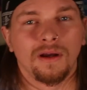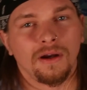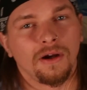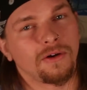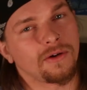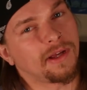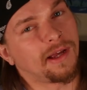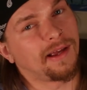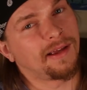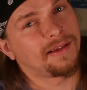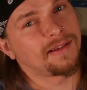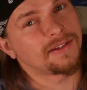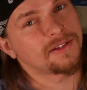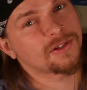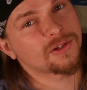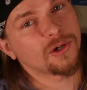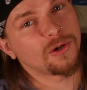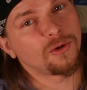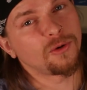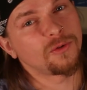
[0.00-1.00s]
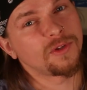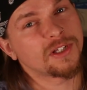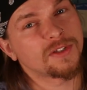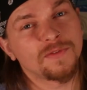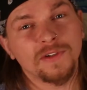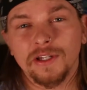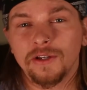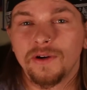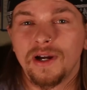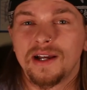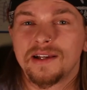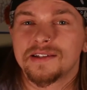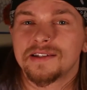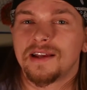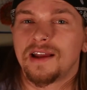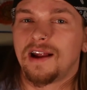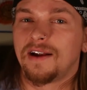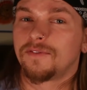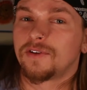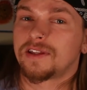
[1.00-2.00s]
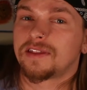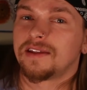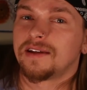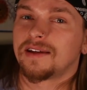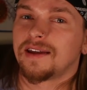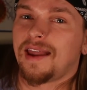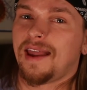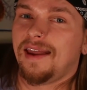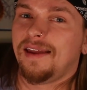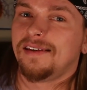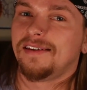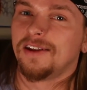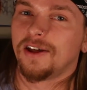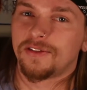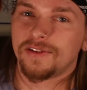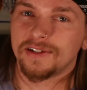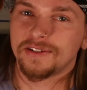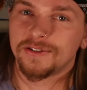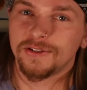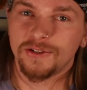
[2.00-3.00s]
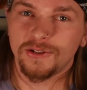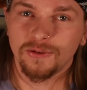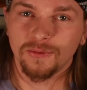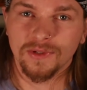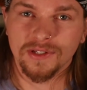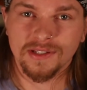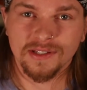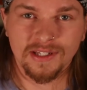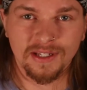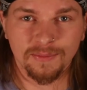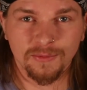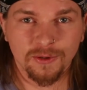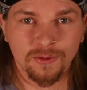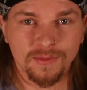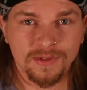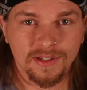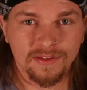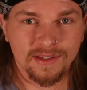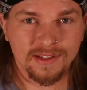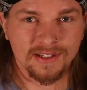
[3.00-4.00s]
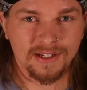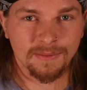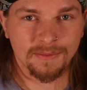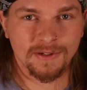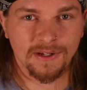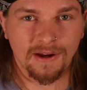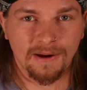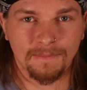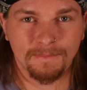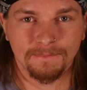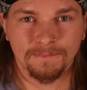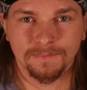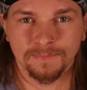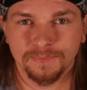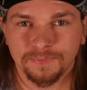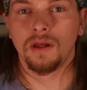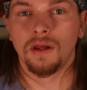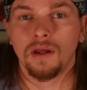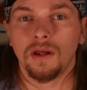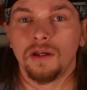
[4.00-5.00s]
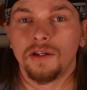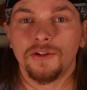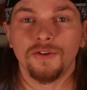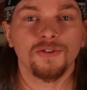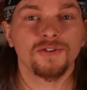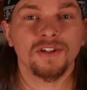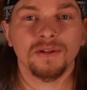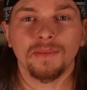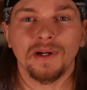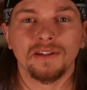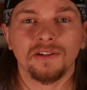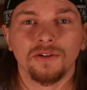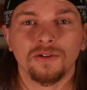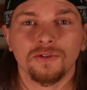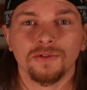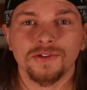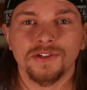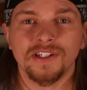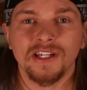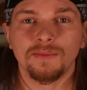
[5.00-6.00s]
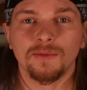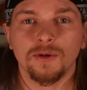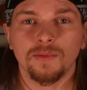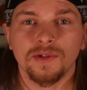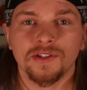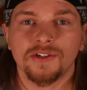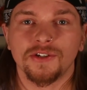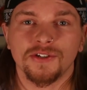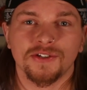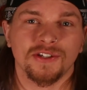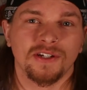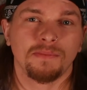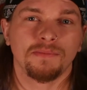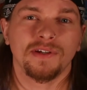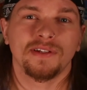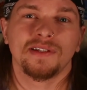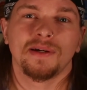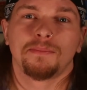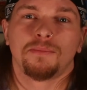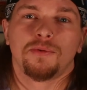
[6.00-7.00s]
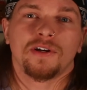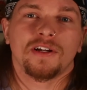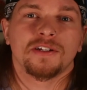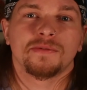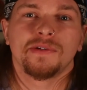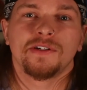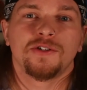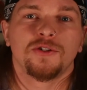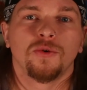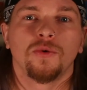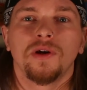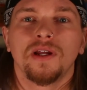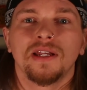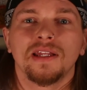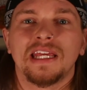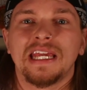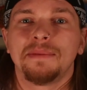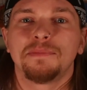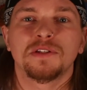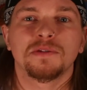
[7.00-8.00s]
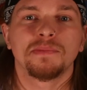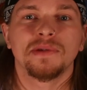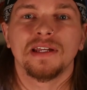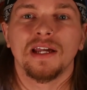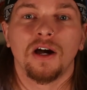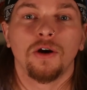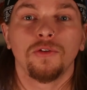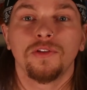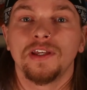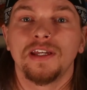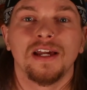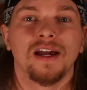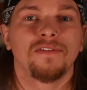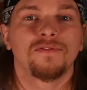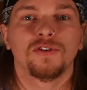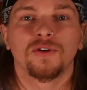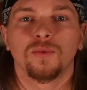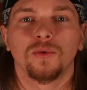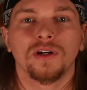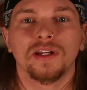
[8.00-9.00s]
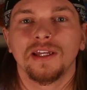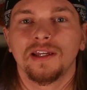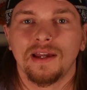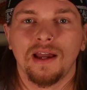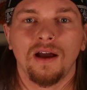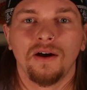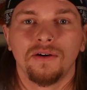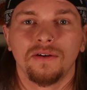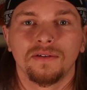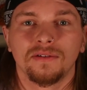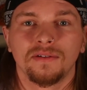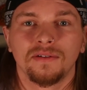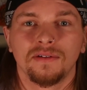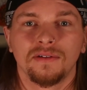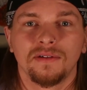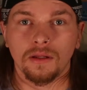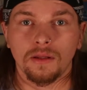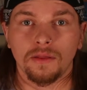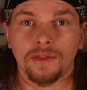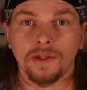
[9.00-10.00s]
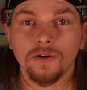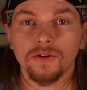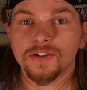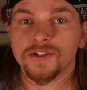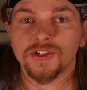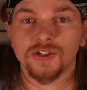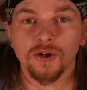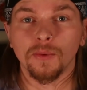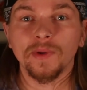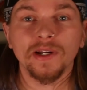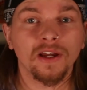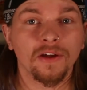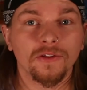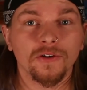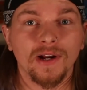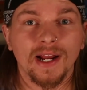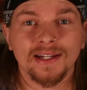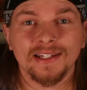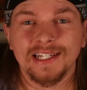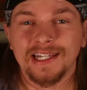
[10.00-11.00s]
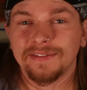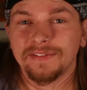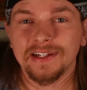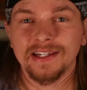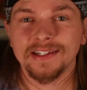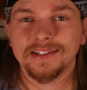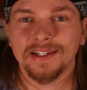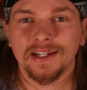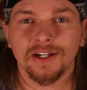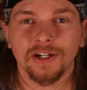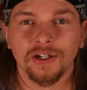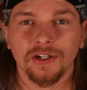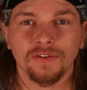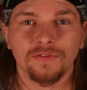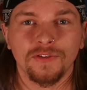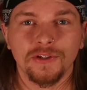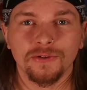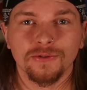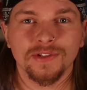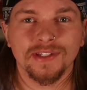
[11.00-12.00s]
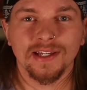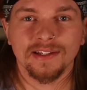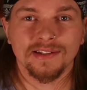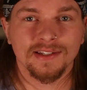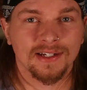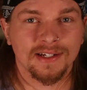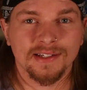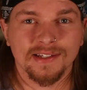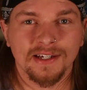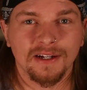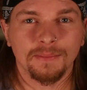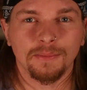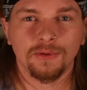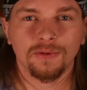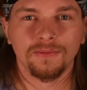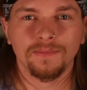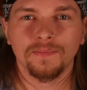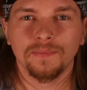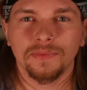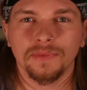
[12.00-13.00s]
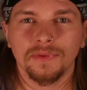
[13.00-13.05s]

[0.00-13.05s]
Okay, so this video has everything and nothing to do with steam rooms at the same time. Using my local steam room is just something that brings me joy and keeps me healthy after working out. There are so many other activities I could have used as an example,